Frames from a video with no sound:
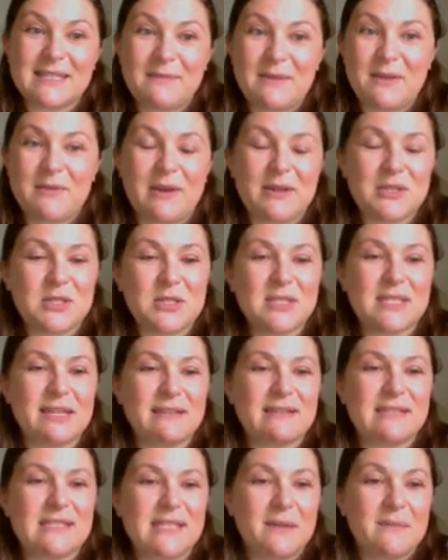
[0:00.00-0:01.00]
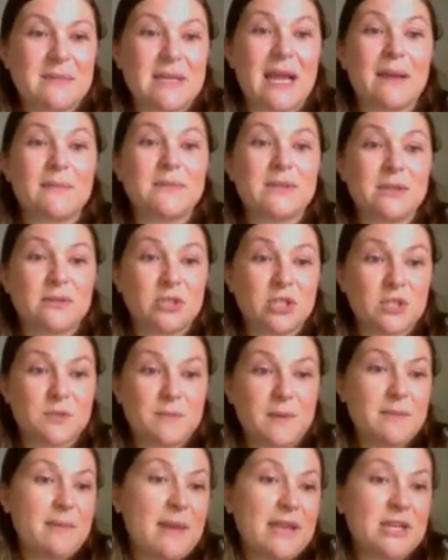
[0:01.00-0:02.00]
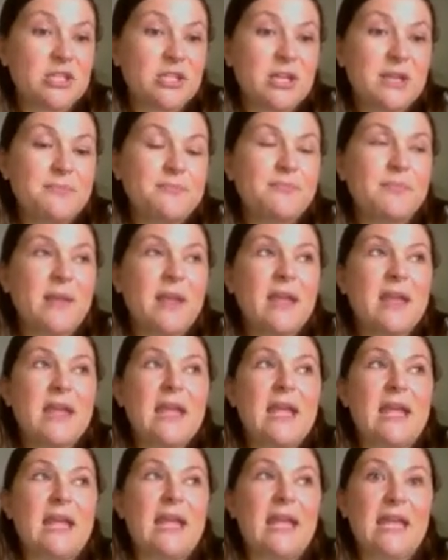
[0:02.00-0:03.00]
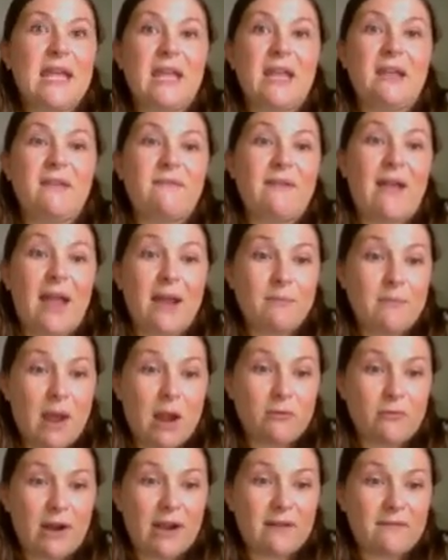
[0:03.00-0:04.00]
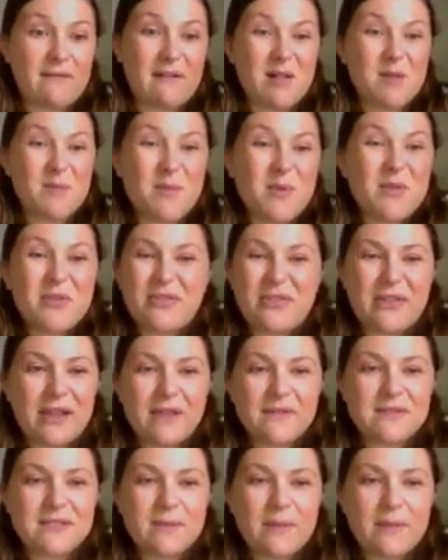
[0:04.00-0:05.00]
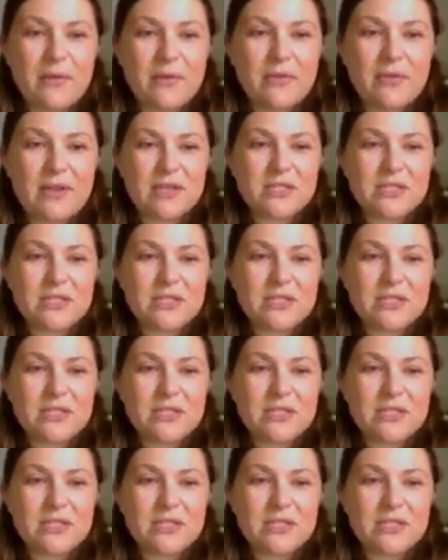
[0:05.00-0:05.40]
me questions at the same time, so just be patient. If I'm not right available, think of some other things